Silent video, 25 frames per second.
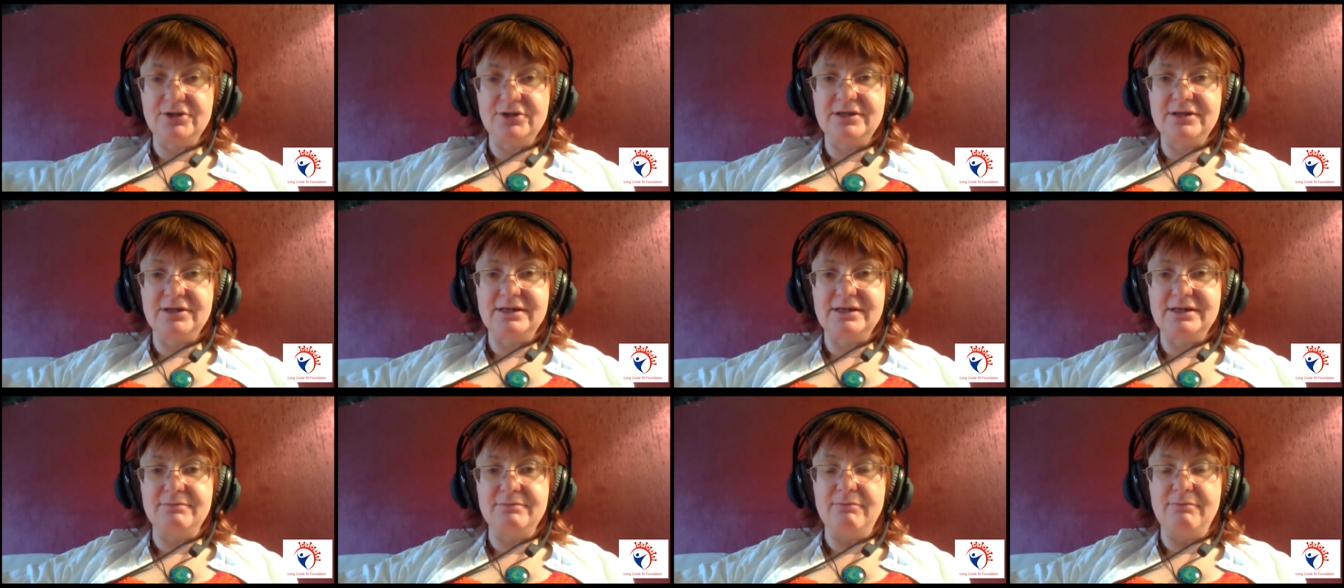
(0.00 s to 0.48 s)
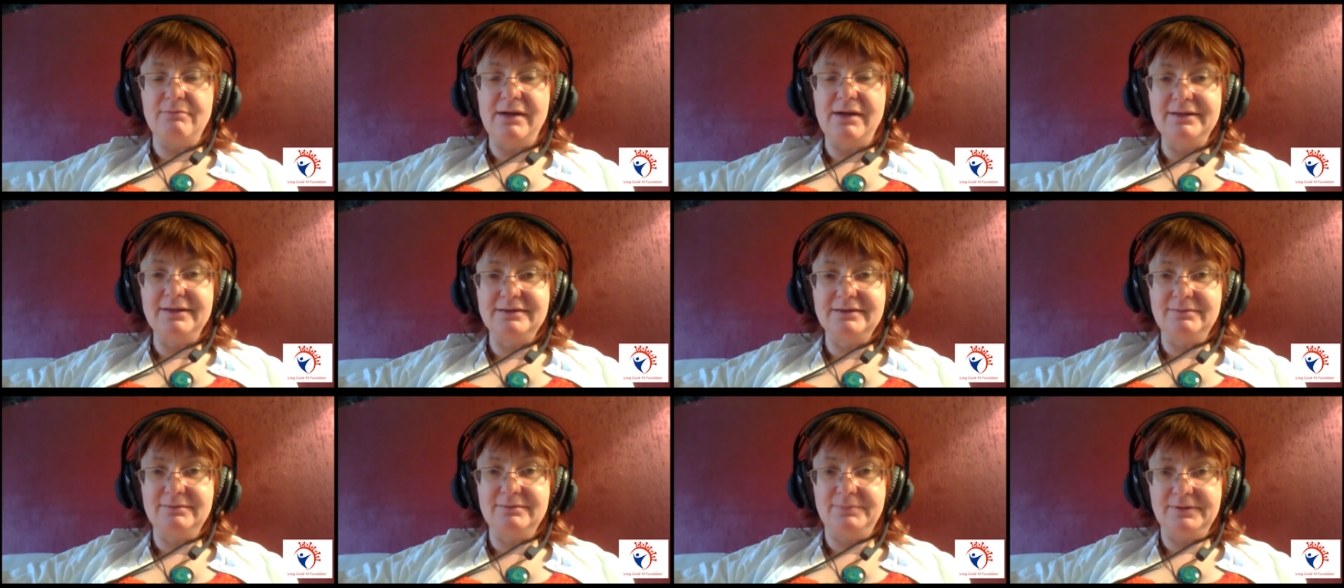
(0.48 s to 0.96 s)
It has
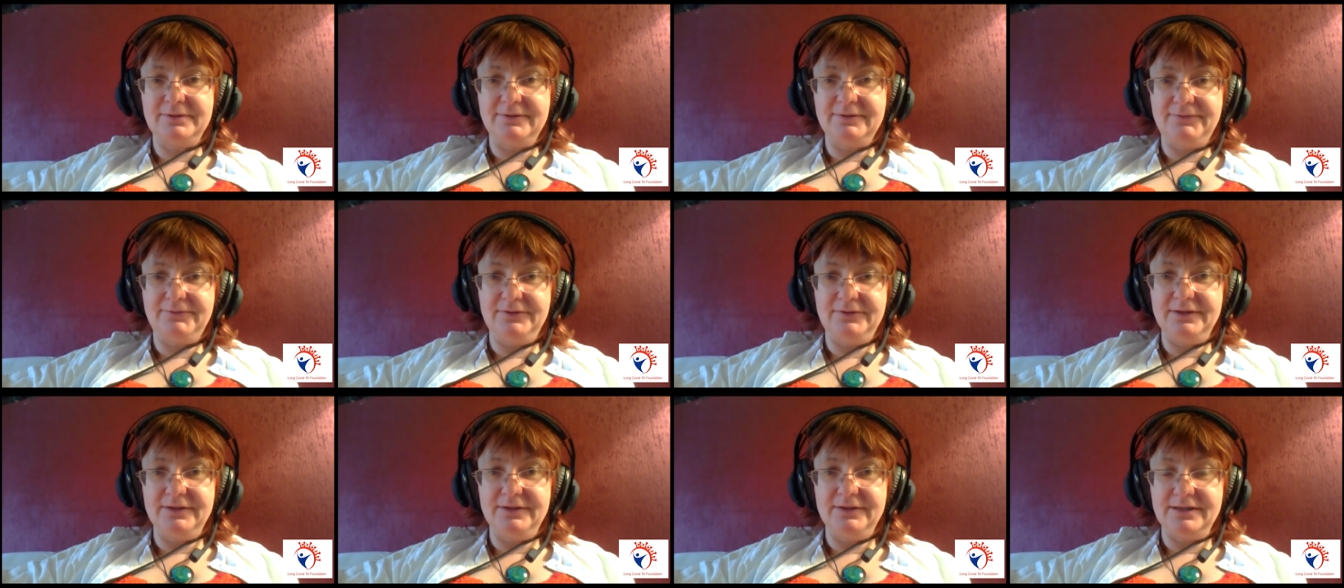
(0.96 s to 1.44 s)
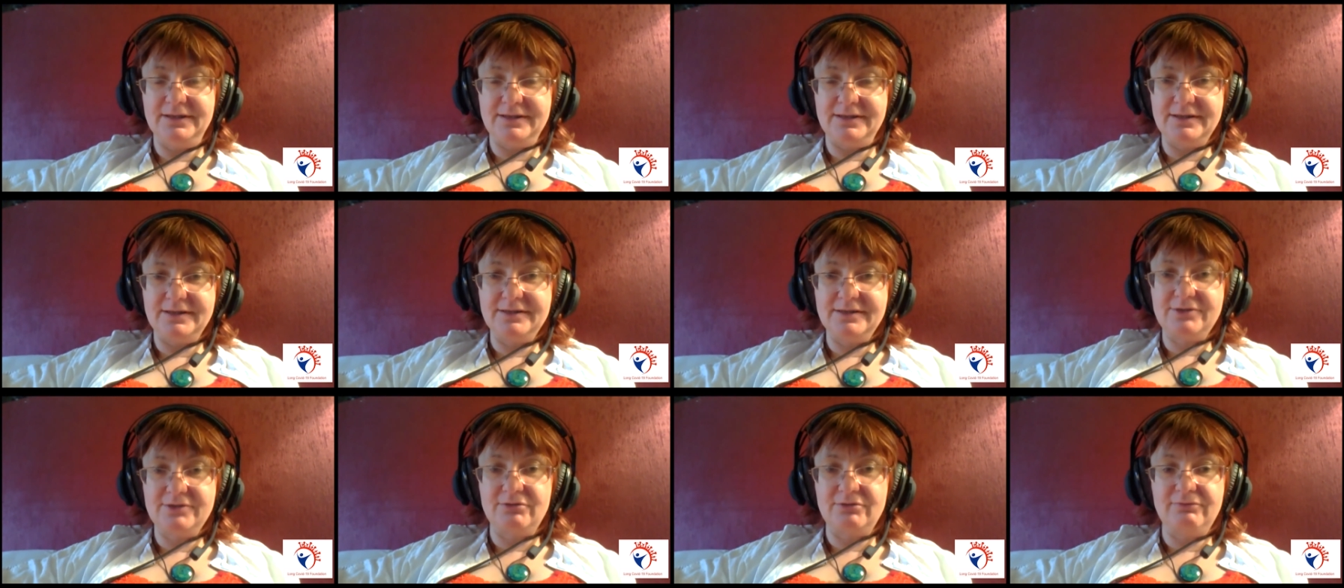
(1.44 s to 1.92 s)
multiple
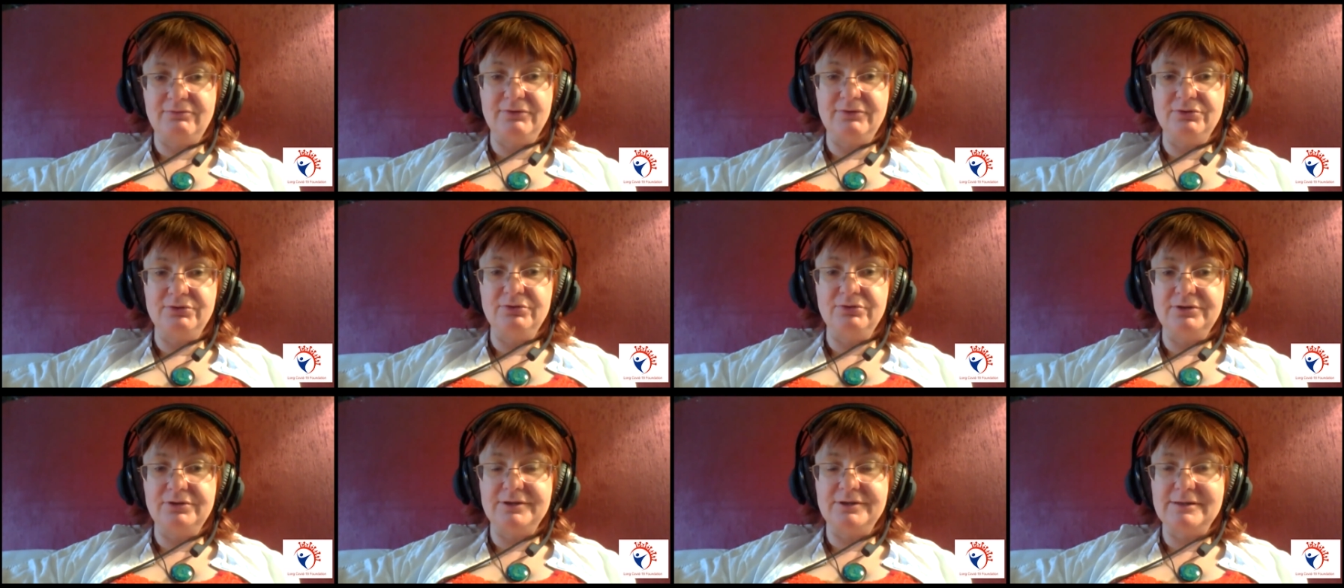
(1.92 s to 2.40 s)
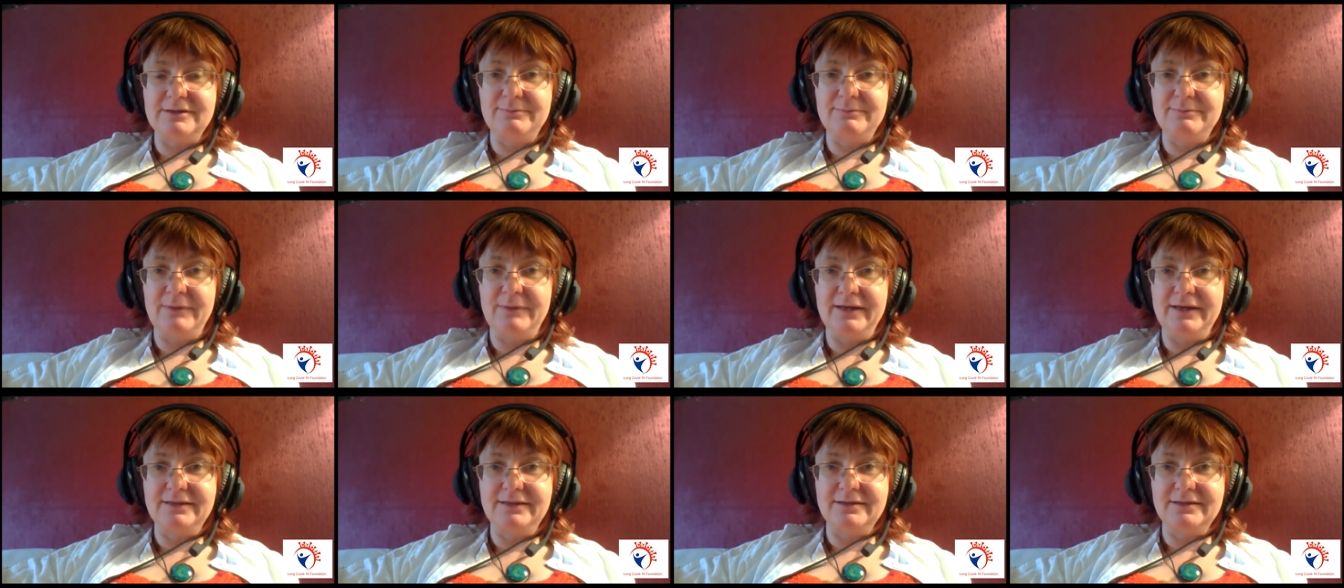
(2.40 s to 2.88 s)
affinities. So we're not
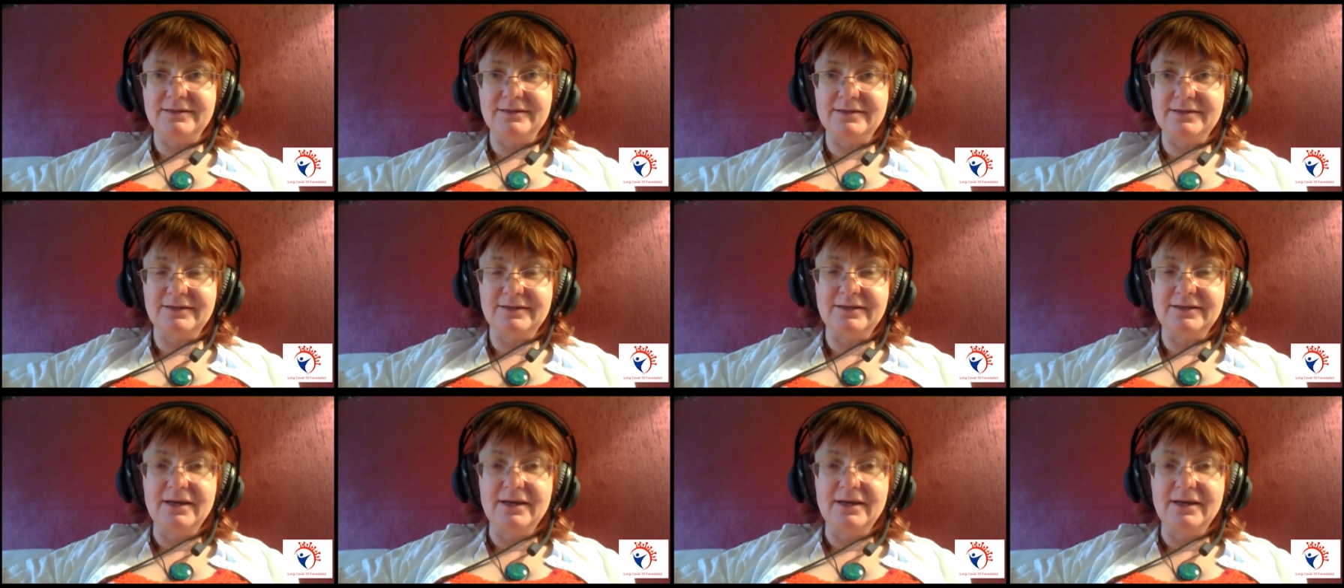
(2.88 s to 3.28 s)
expecting that